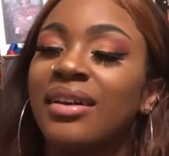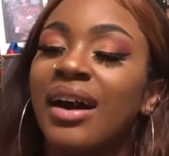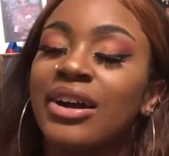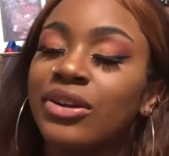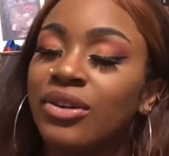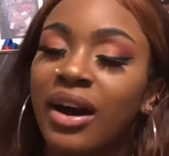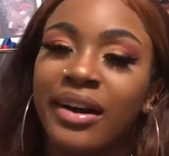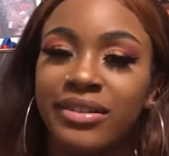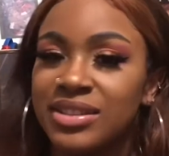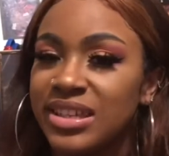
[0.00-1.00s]
I don't know how
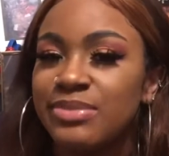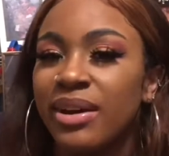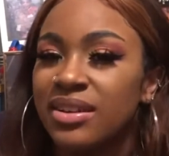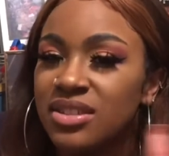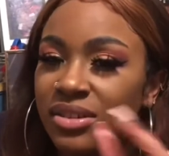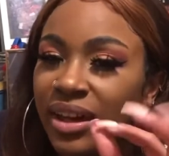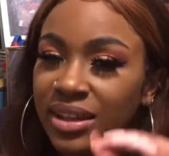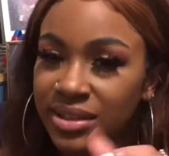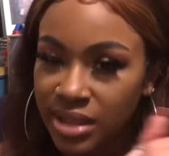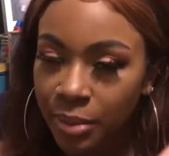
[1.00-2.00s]
else to explain it to you. Like, it
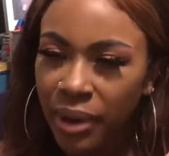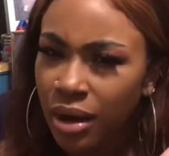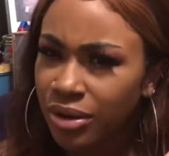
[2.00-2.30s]
looks like powder.